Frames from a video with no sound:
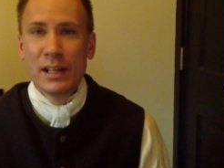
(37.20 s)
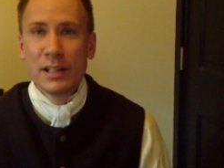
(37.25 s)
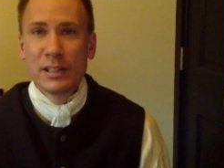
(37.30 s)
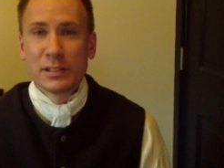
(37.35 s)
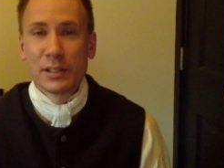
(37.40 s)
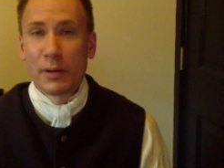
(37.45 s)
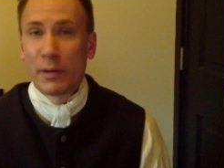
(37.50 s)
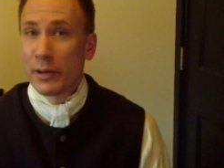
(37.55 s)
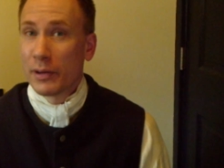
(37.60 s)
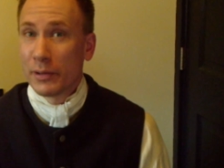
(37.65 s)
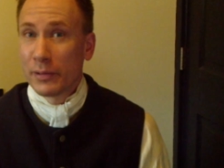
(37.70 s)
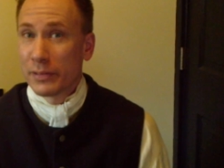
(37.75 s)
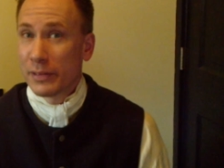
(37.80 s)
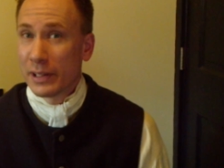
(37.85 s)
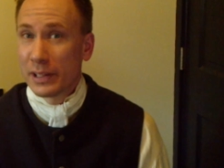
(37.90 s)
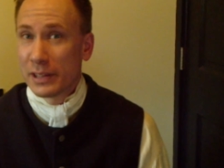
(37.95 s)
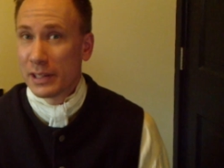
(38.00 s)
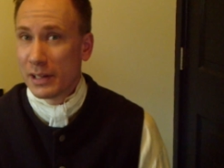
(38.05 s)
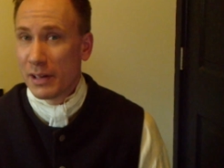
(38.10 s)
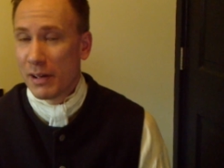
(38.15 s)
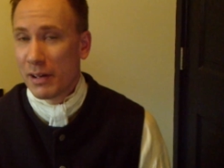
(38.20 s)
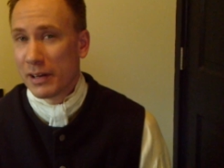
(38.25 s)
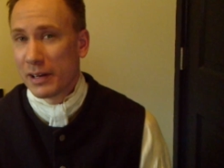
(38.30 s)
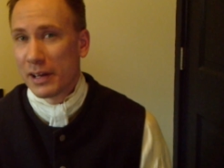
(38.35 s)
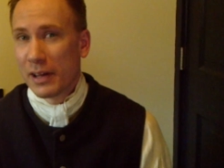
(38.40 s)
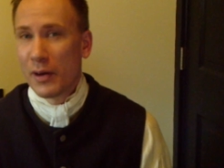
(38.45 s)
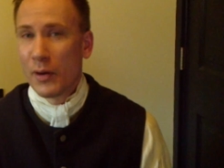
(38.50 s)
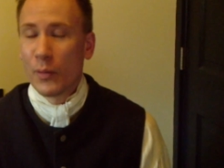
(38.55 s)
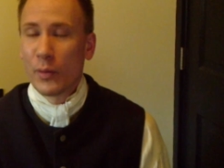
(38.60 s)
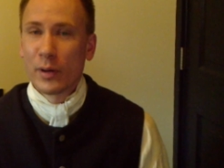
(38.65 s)
so I don't think the
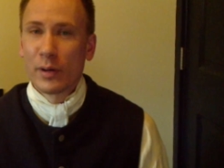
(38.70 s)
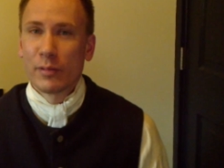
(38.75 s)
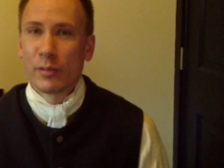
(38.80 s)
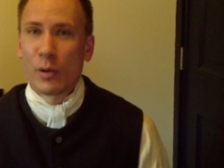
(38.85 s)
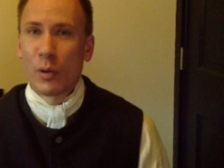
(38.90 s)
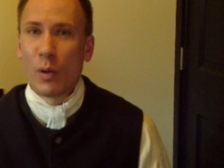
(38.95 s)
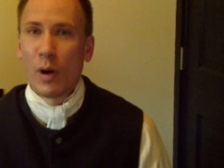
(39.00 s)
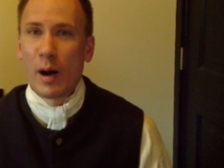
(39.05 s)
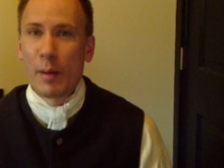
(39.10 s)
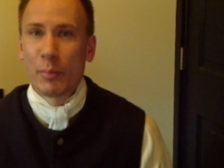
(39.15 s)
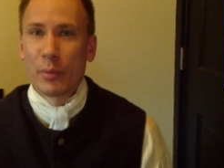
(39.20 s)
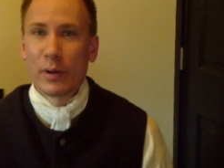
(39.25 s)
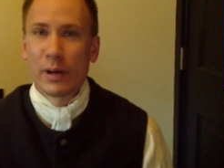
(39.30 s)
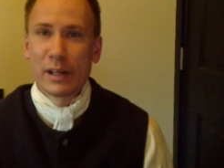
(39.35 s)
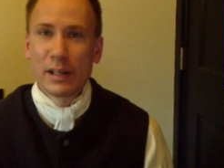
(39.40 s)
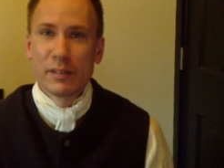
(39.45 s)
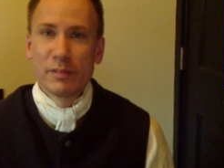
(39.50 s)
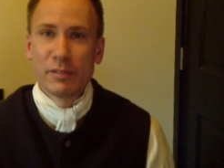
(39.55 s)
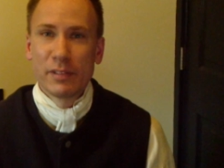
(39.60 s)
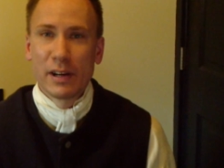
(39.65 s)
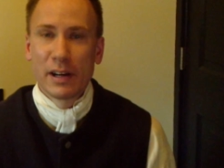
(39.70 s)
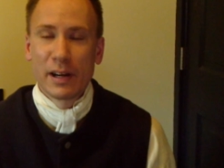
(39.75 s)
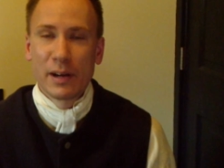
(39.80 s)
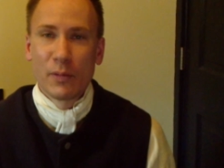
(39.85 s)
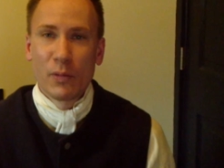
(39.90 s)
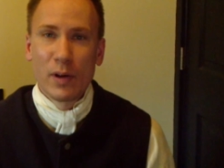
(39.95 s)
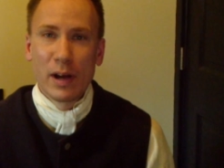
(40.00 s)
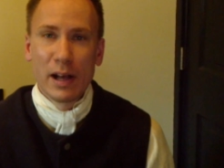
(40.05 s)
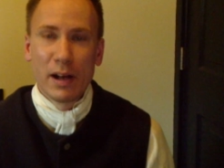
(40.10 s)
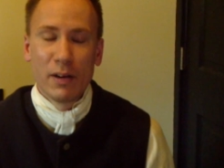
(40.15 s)
audio would have cooperated very
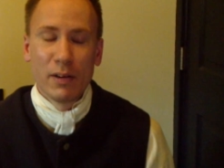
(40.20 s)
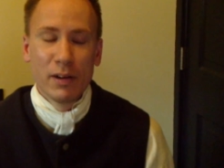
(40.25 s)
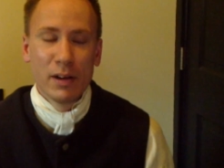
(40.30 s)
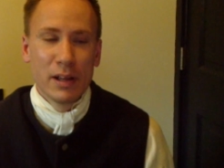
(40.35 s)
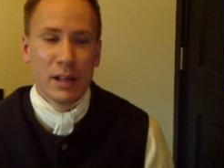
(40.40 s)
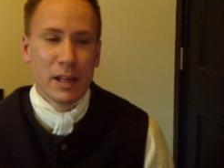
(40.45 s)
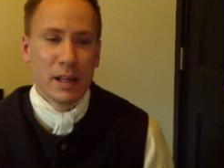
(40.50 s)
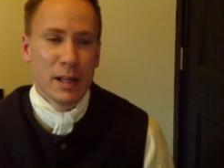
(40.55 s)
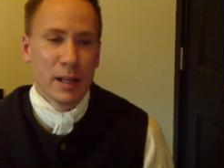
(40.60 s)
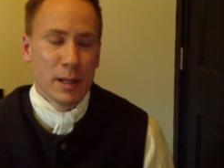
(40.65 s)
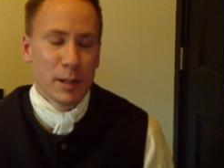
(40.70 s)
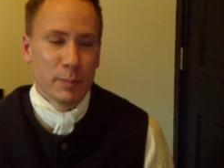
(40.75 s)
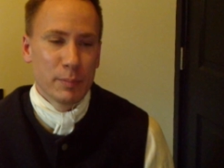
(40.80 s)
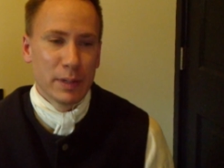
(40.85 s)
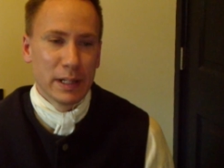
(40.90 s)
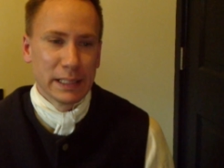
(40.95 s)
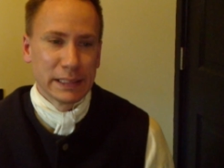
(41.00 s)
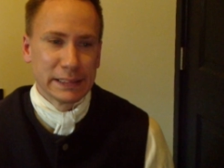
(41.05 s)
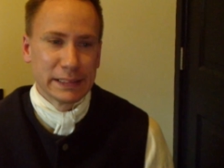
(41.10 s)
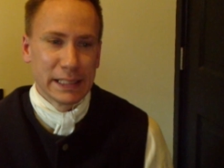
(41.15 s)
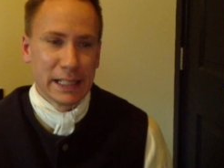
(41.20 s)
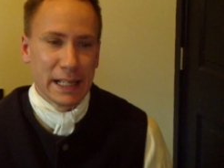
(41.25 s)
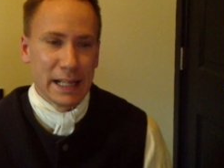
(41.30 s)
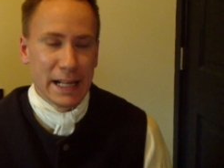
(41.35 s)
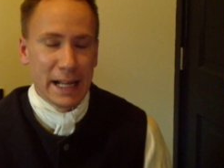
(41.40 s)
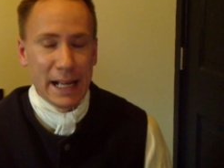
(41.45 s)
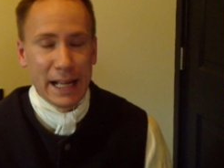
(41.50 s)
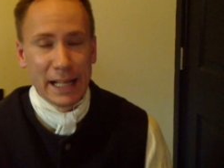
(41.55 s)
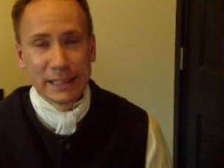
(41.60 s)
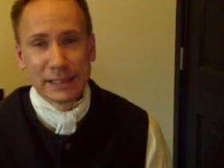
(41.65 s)
well. But
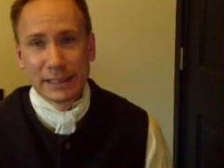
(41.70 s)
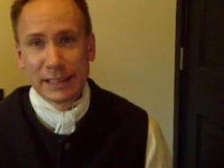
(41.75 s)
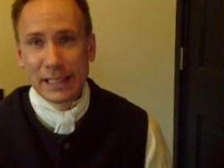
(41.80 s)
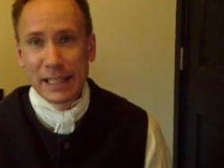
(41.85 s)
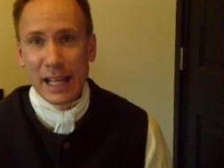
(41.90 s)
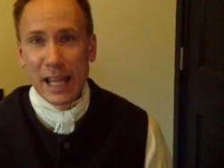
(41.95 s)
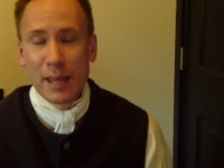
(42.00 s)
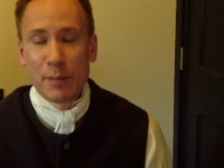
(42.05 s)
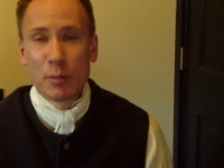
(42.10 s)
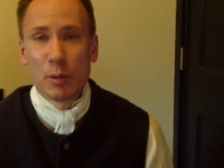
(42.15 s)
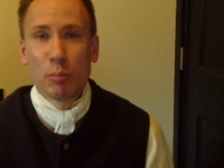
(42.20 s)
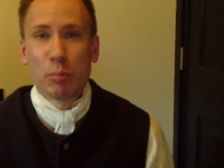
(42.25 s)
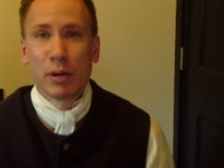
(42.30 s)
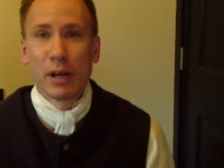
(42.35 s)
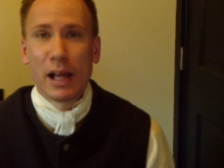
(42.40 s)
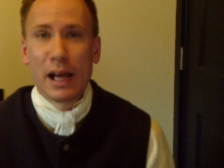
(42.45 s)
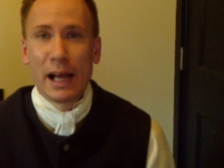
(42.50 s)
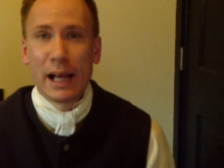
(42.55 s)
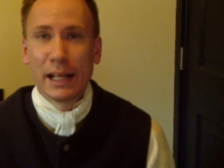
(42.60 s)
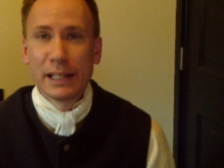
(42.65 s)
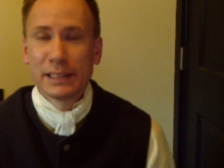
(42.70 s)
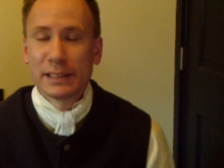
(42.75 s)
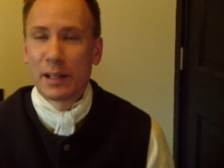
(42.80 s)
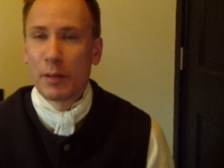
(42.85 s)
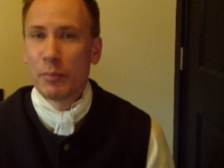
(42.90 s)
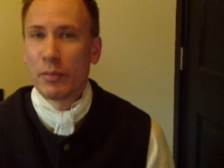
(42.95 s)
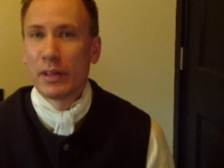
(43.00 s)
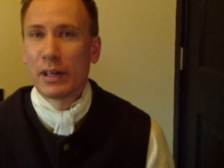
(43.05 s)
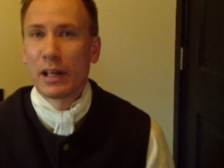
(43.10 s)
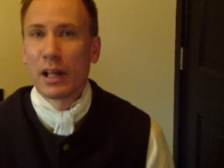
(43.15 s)
uh, as the name implies,
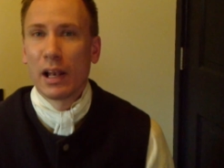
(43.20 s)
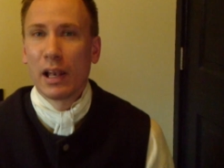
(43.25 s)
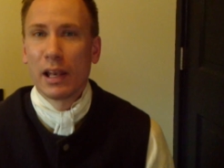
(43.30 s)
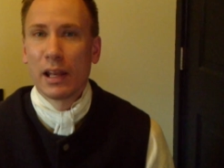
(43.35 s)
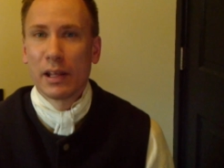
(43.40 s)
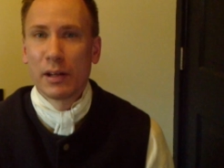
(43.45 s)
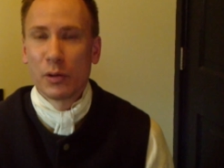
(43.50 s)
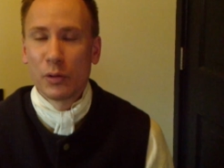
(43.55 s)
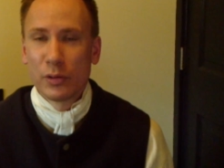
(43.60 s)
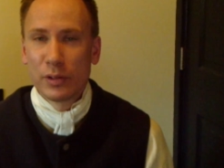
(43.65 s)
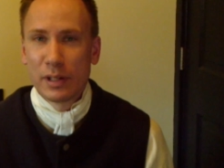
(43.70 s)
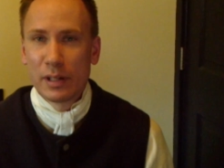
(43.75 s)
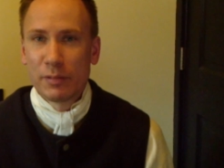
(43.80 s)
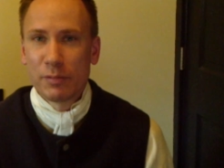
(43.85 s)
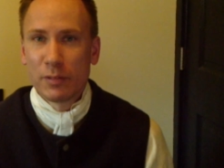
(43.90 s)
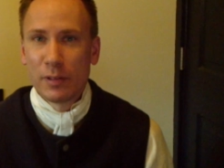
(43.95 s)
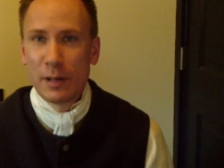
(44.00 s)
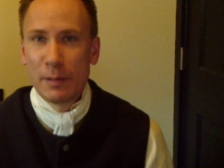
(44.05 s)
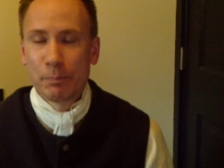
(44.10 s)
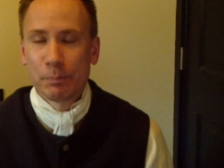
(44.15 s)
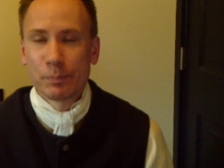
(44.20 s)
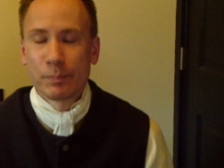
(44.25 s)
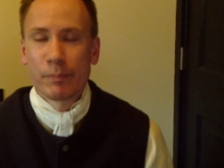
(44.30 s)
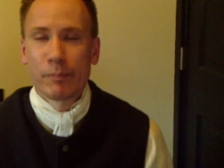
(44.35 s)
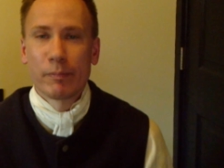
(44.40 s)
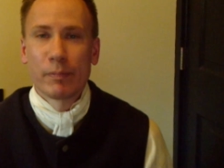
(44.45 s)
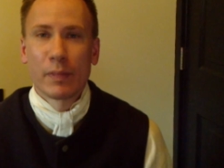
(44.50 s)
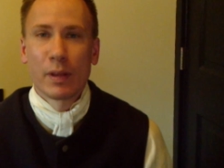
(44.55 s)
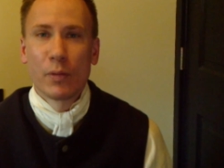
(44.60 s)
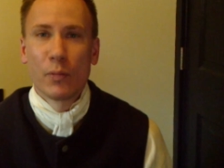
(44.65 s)
something a little different.
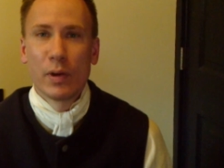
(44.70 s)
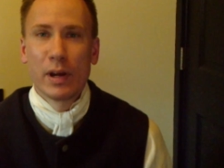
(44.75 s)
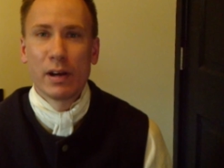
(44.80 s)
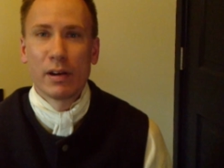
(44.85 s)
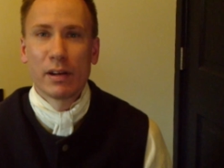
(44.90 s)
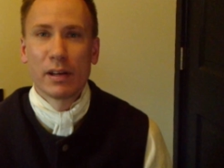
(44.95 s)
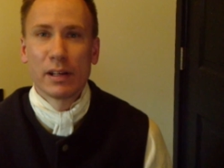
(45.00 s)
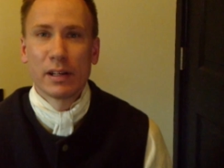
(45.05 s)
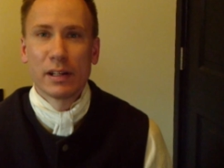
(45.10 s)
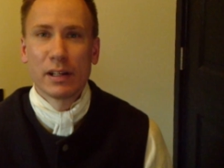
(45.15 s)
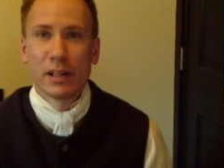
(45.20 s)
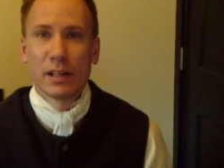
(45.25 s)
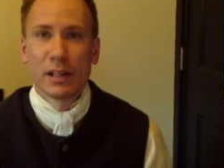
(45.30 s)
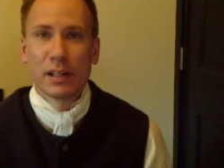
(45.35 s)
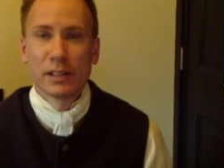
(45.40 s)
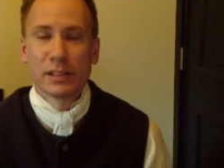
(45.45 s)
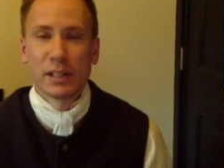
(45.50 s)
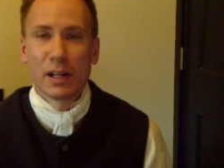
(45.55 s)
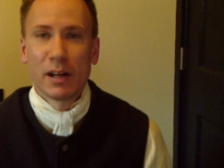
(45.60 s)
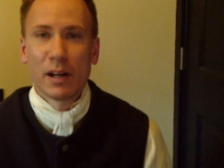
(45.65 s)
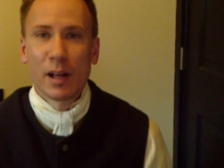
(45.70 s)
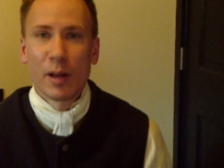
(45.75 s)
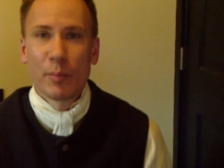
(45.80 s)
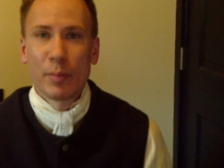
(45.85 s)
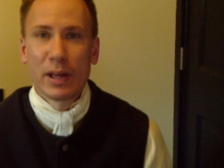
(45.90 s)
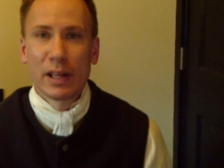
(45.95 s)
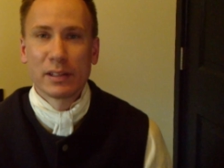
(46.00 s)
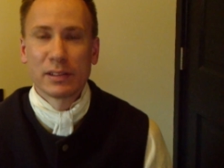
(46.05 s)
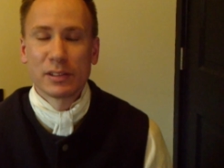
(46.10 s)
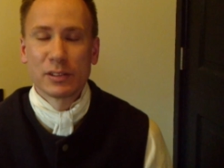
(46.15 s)
We are going to talk
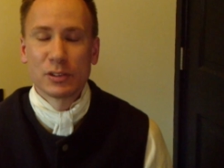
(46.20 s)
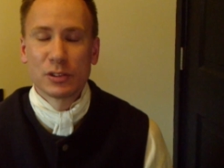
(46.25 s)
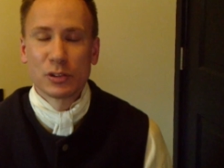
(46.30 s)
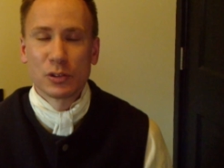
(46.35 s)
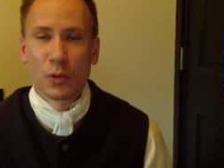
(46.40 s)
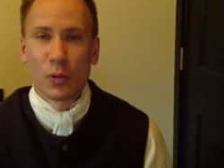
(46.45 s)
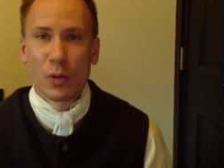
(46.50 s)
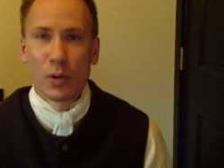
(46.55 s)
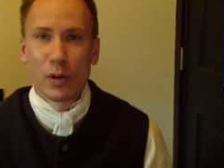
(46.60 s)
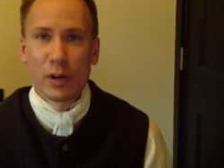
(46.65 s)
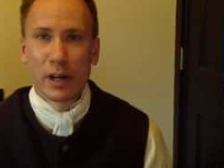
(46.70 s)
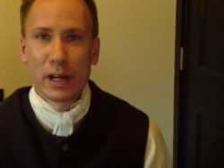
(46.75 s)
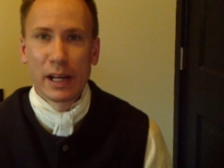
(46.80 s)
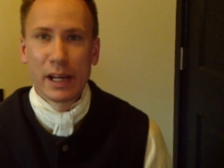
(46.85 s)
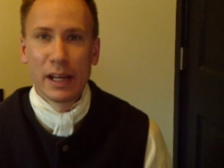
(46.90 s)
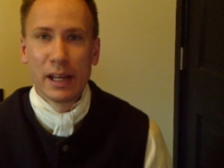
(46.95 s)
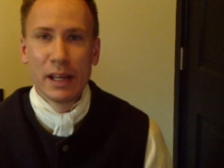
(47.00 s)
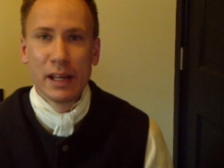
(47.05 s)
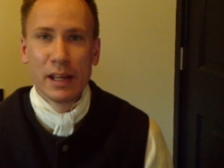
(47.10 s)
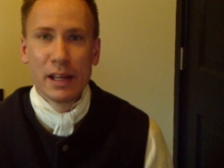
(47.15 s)
about the story